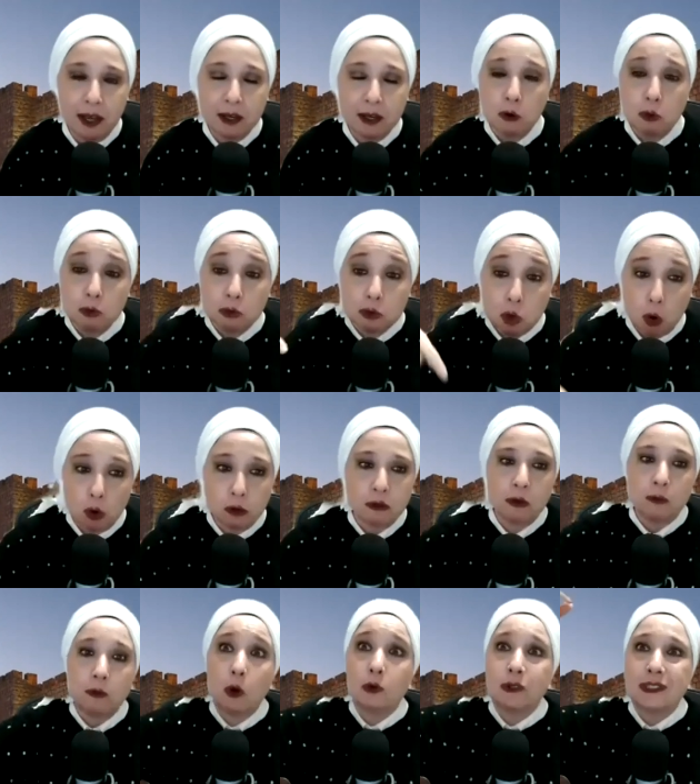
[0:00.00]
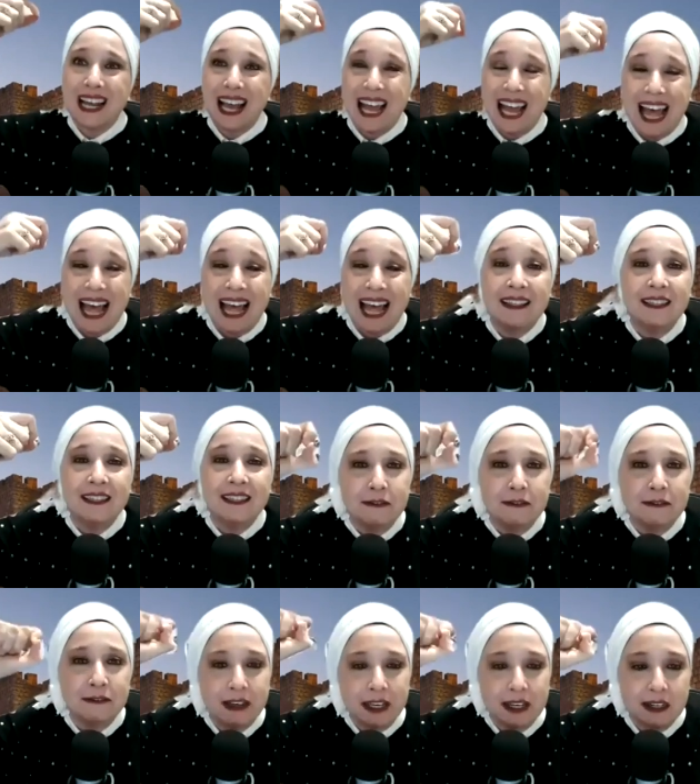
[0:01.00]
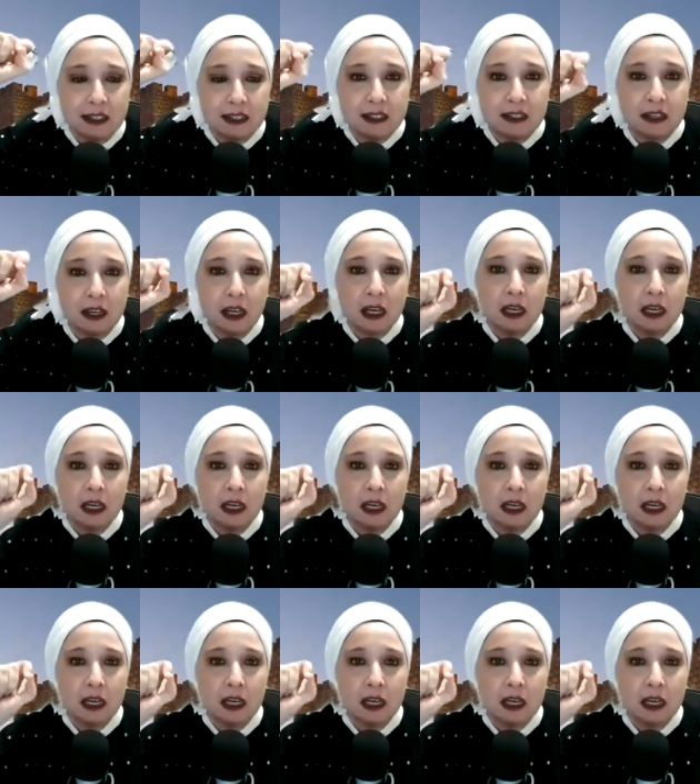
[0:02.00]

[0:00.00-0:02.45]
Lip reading: who taught the most elevated